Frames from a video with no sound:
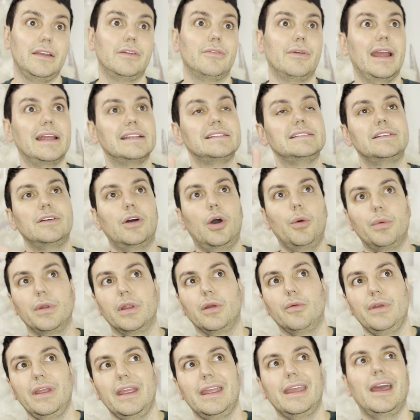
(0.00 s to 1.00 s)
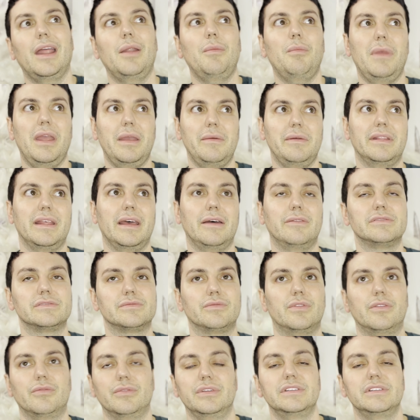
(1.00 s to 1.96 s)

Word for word: Granted, opening weekend, maybe that was one